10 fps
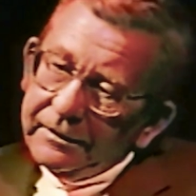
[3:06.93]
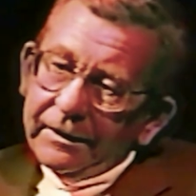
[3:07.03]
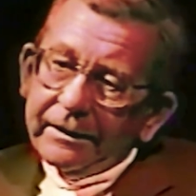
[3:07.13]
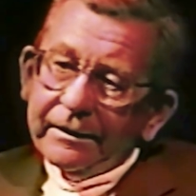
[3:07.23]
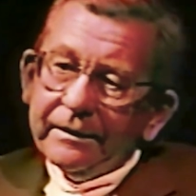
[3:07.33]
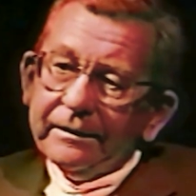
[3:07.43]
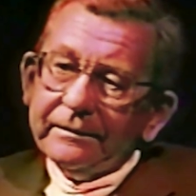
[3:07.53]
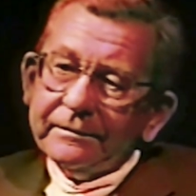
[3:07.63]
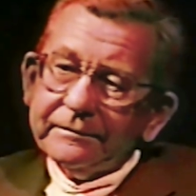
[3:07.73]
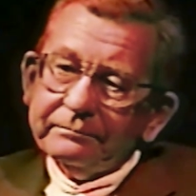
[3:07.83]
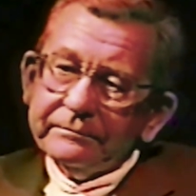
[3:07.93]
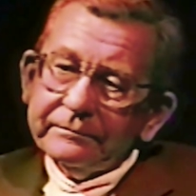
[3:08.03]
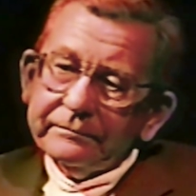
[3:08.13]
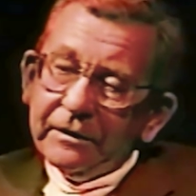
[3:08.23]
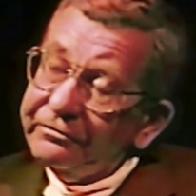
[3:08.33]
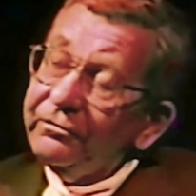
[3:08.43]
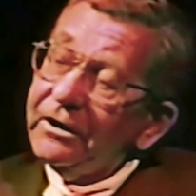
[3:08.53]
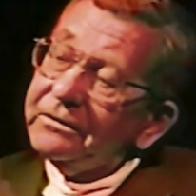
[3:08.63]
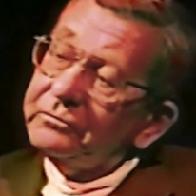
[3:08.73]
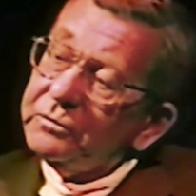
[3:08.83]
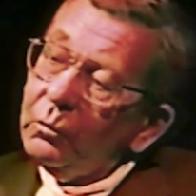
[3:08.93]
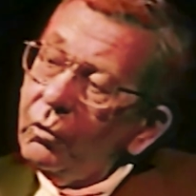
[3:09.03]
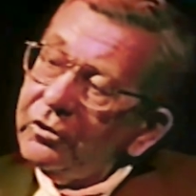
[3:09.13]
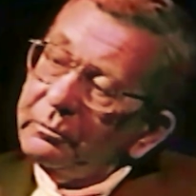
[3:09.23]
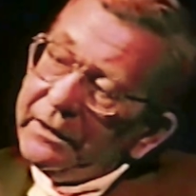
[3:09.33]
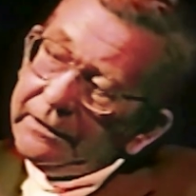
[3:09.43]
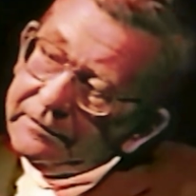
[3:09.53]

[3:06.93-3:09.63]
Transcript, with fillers: my father would walk me